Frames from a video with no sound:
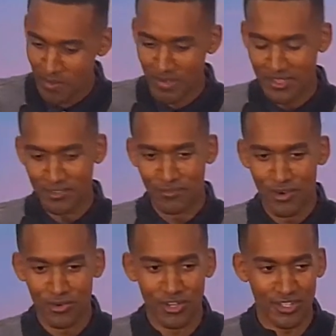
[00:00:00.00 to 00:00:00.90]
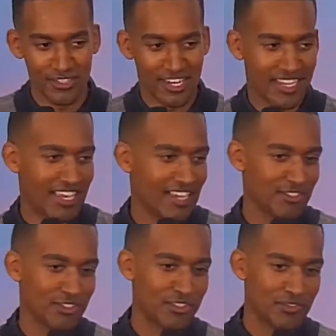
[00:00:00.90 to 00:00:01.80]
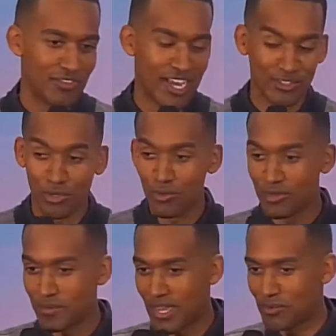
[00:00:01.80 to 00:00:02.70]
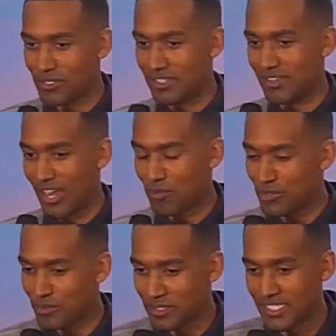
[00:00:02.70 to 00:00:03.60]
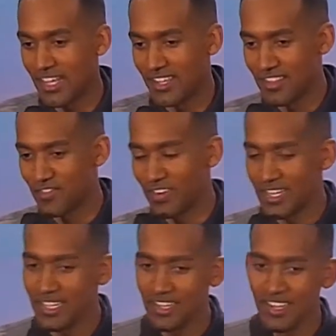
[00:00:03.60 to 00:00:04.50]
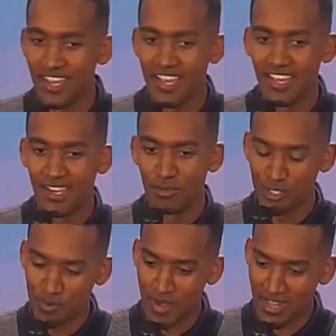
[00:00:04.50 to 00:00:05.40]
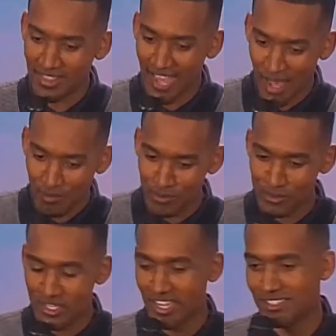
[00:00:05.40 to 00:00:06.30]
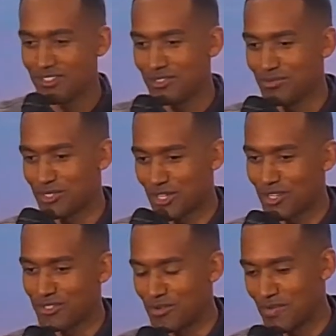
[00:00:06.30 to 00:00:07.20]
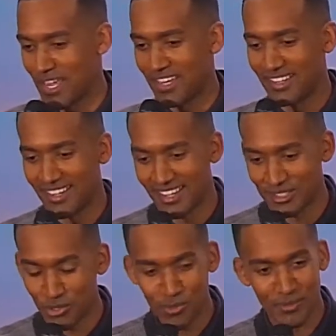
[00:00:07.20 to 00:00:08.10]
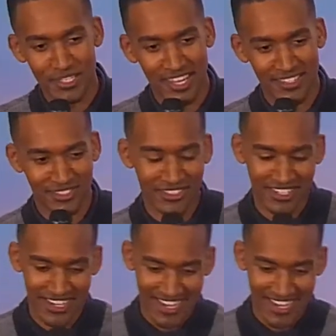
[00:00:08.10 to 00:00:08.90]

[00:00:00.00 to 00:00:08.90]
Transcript: I made the phone calls, and I canceled I told them I wouldn't be taking the funding, which meant the album was canceled, which also meant tour was canceled.